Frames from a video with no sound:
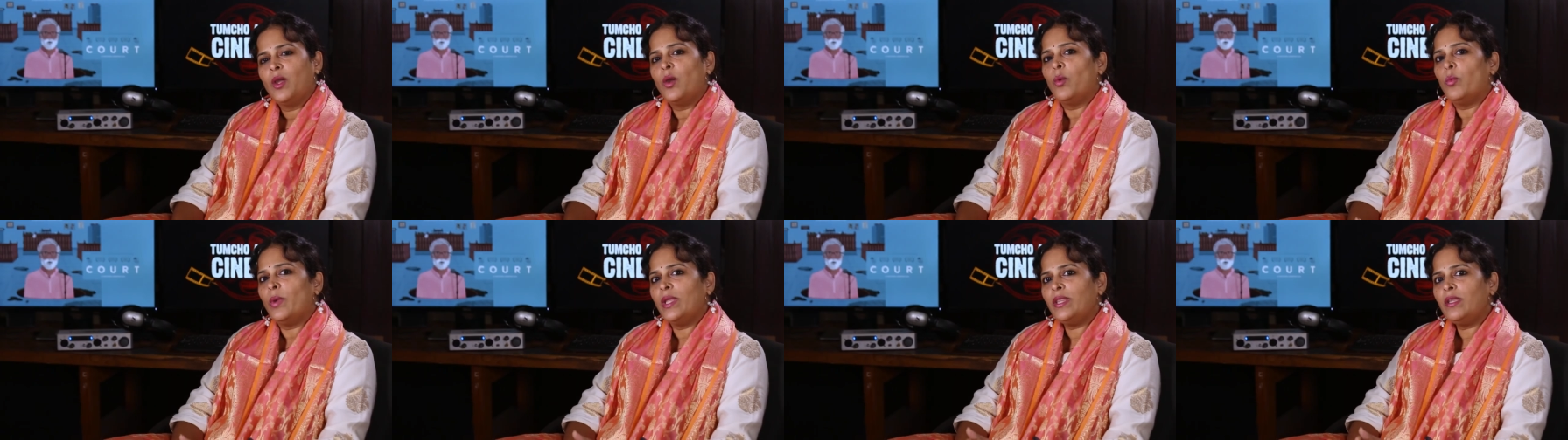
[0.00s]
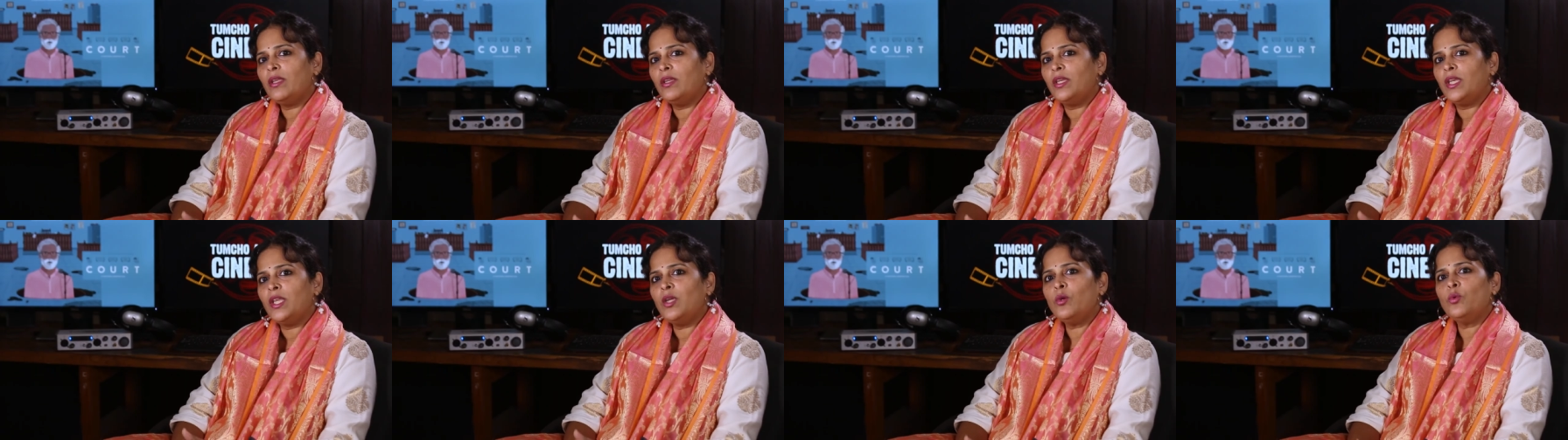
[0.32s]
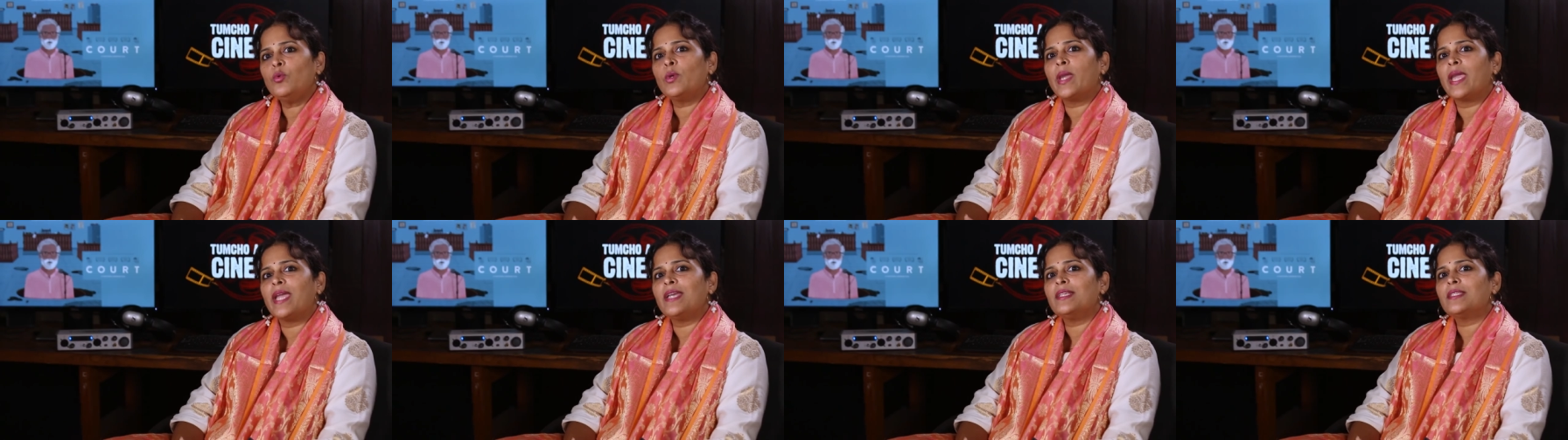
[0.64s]
When the
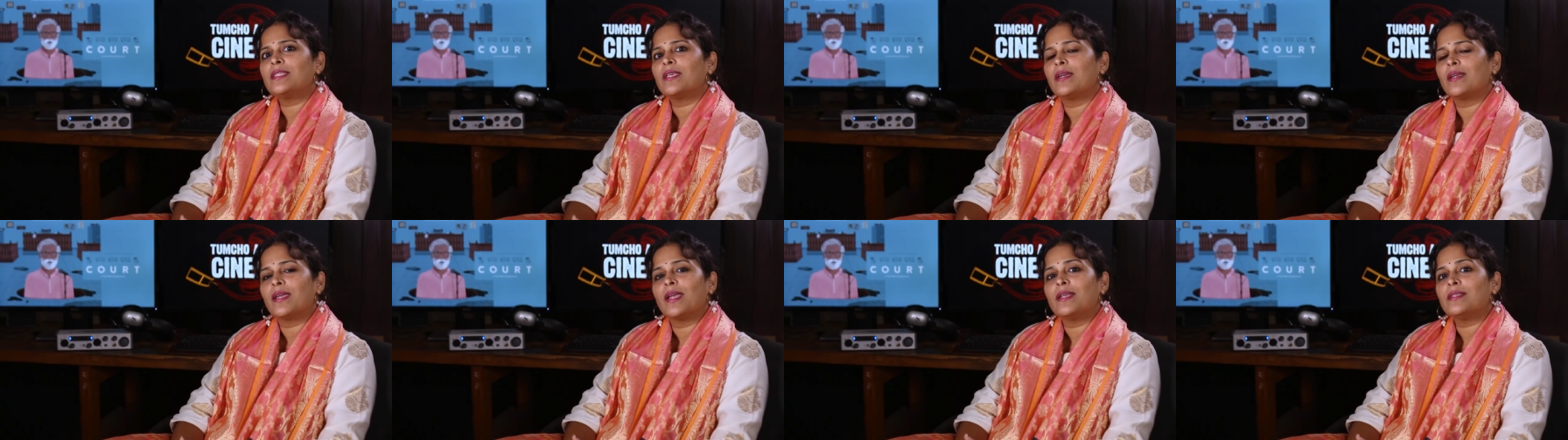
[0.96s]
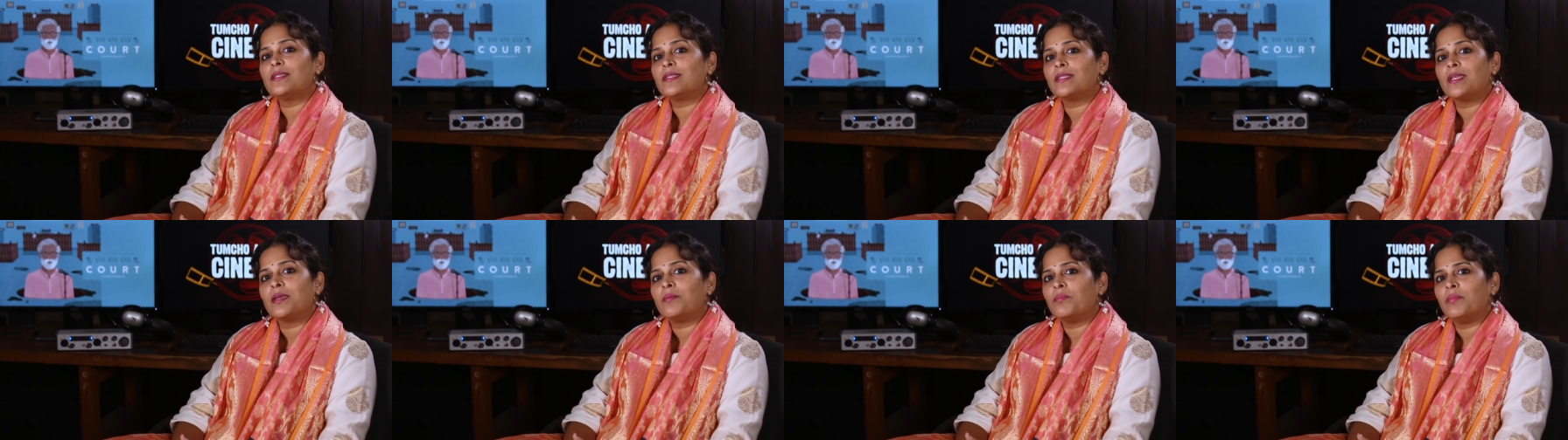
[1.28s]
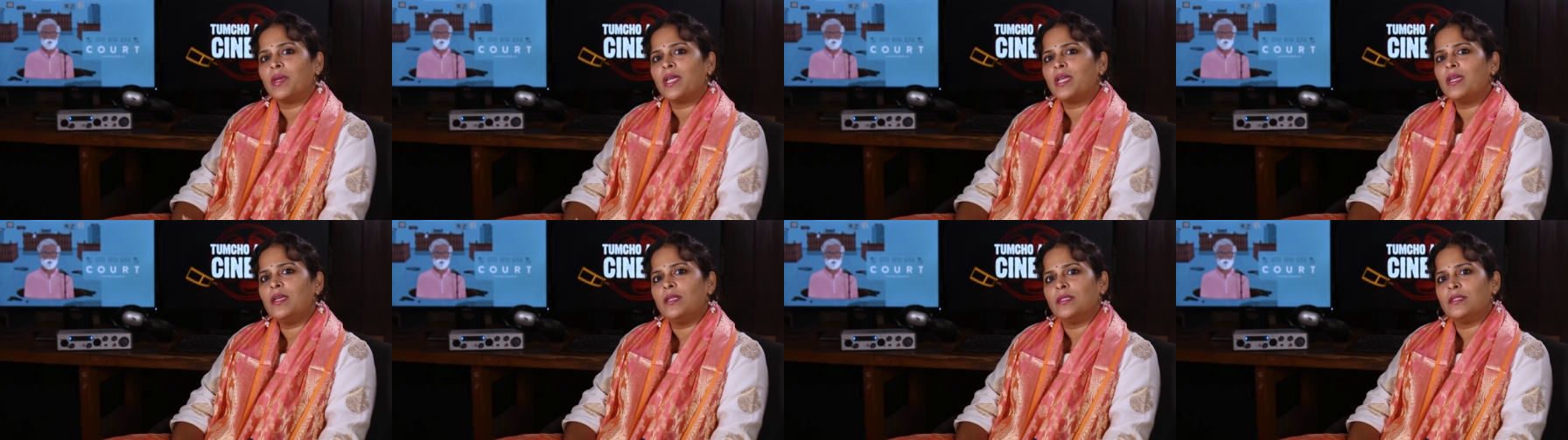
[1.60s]
new case against him
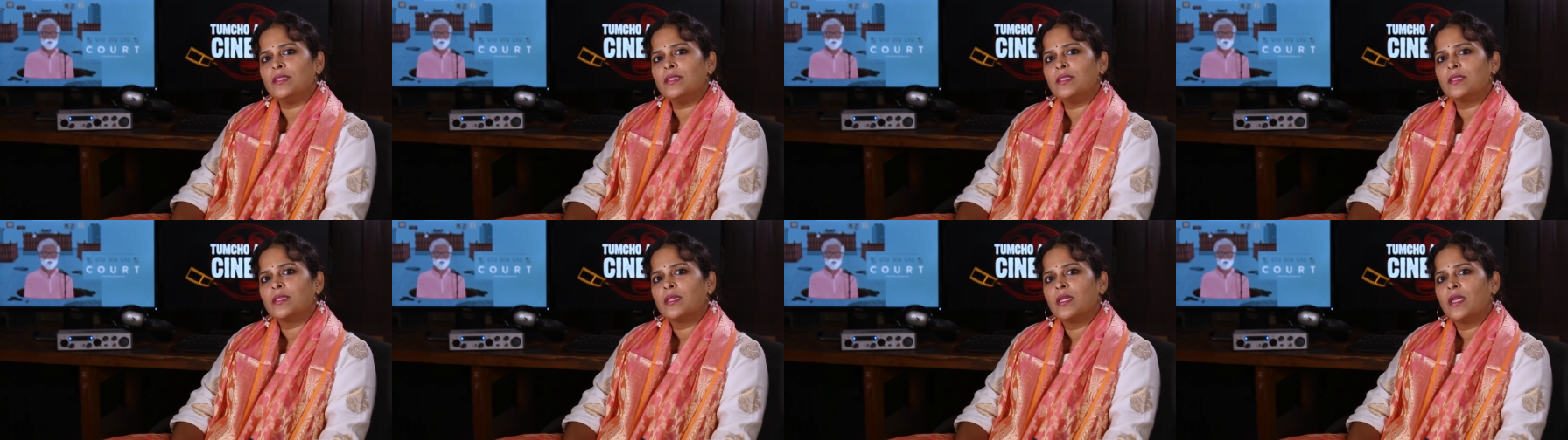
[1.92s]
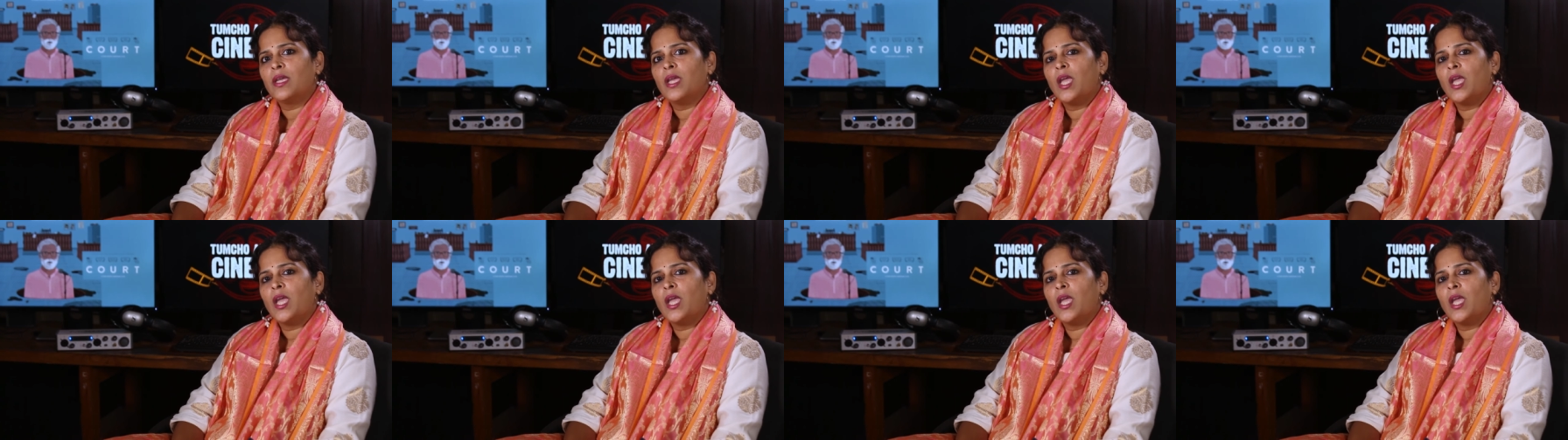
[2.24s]
begins,